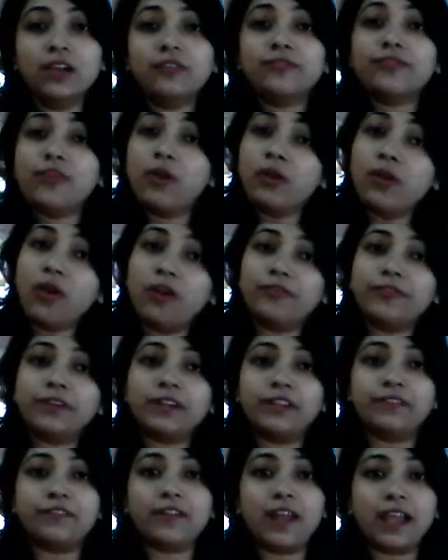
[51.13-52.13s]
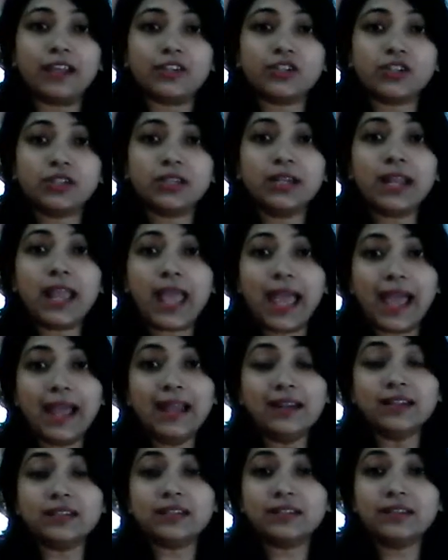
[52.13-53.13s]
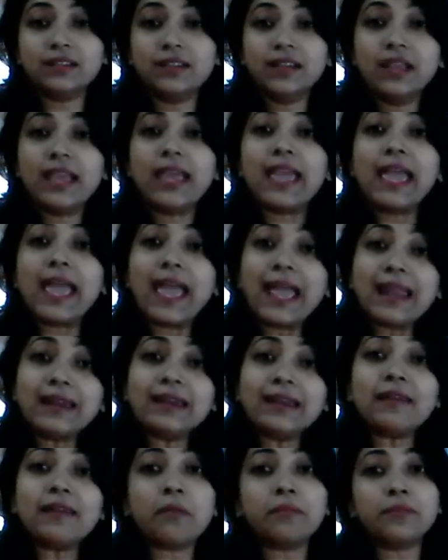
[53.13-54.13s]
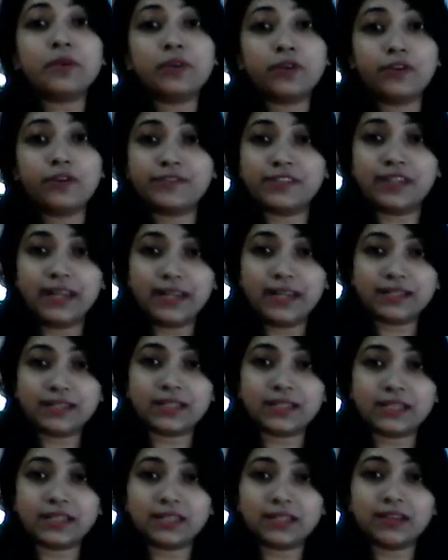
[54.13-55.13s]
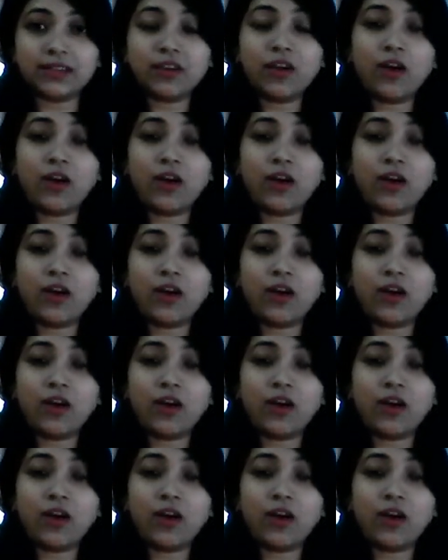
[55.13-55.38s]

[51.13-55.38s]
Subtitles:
Fraunhofer diffraction at n number of slits.